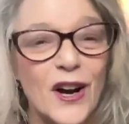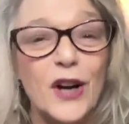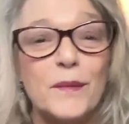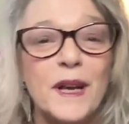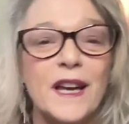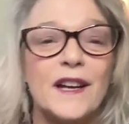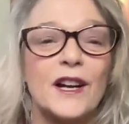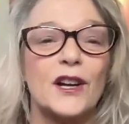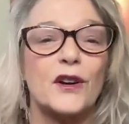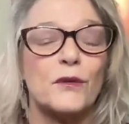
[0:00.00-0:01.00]
harmony in
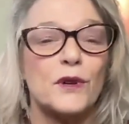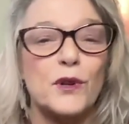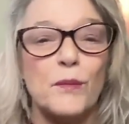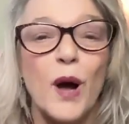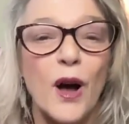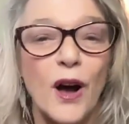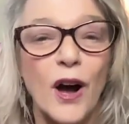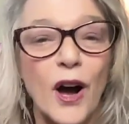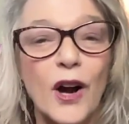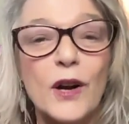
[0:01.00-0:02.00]
our group,
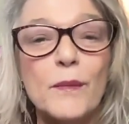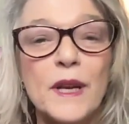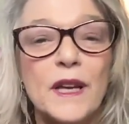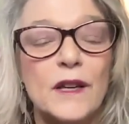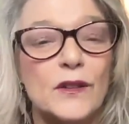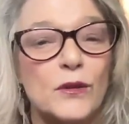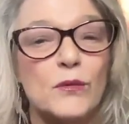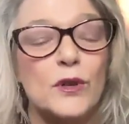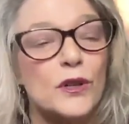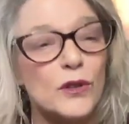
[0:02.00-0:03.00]
harmony in the
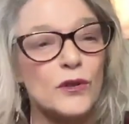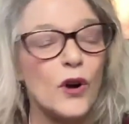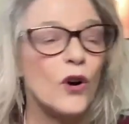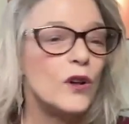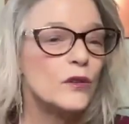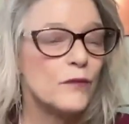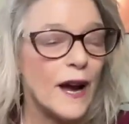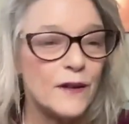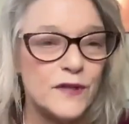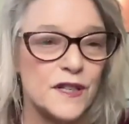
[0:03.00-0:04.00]
world all
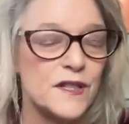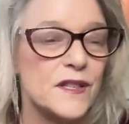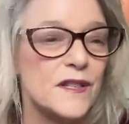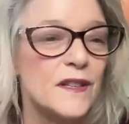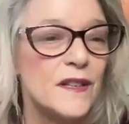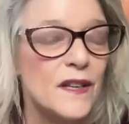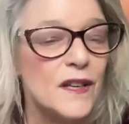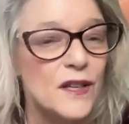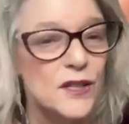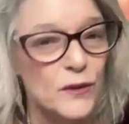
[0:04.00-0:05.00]
around us.
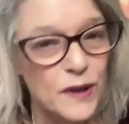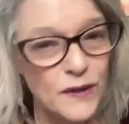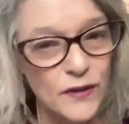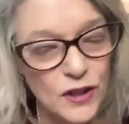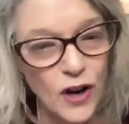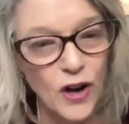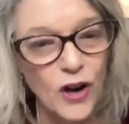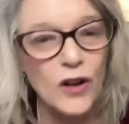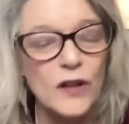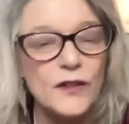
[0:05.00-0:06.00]
So even
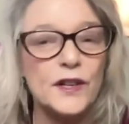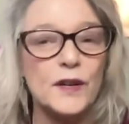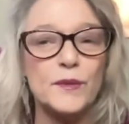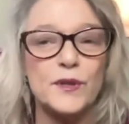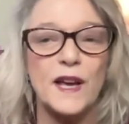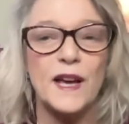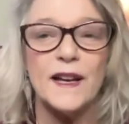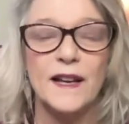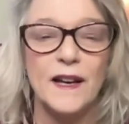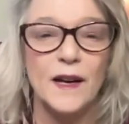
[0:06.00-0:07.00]
all the numbers
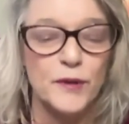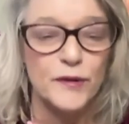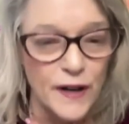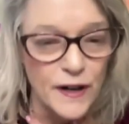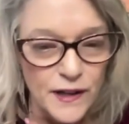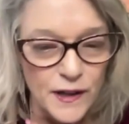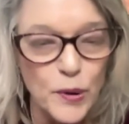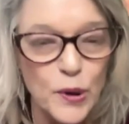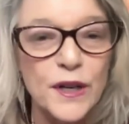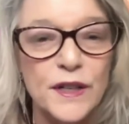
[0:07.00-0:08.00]
adding up are very
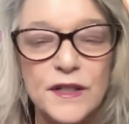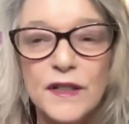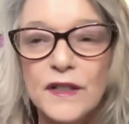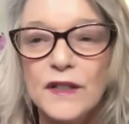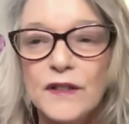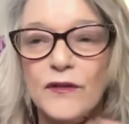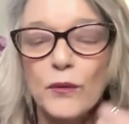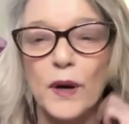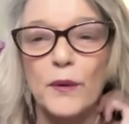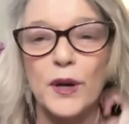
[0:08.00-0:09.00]
important for
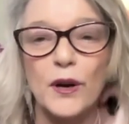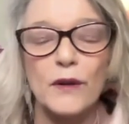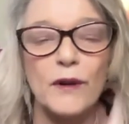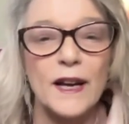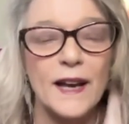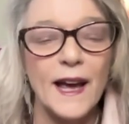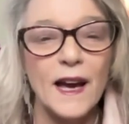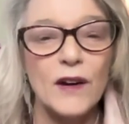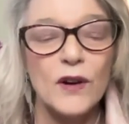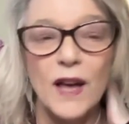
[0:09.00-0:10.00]
where we are right
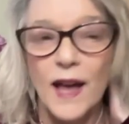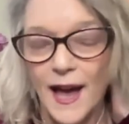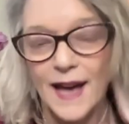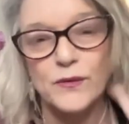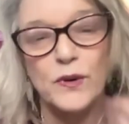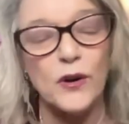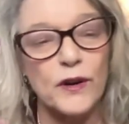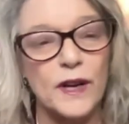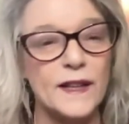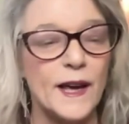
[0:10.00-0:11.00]
now. As we
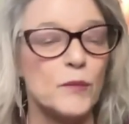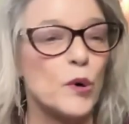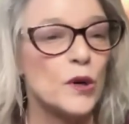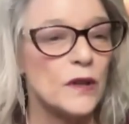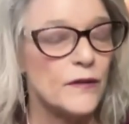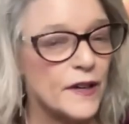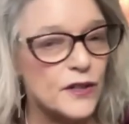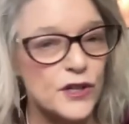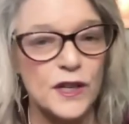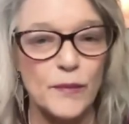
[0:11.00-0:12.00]
create that portal of
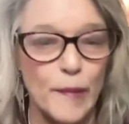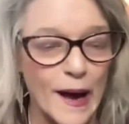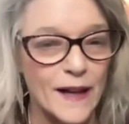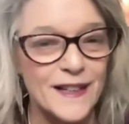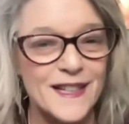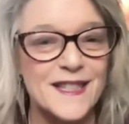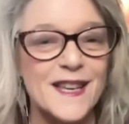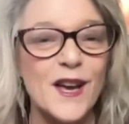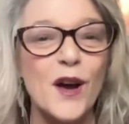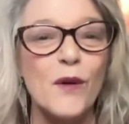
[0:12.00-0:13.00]
energy and balance,
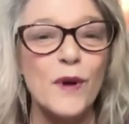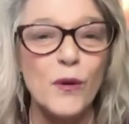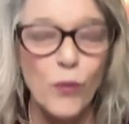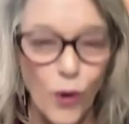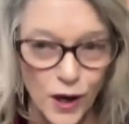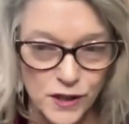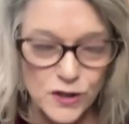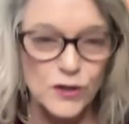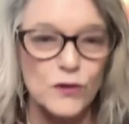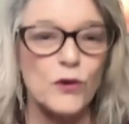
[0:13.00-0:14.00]
we want
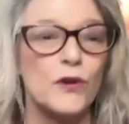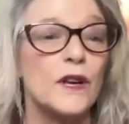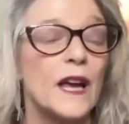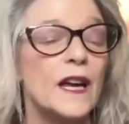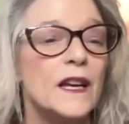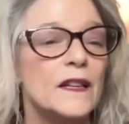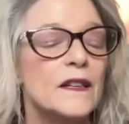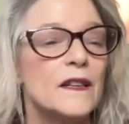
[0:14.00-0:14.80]
to create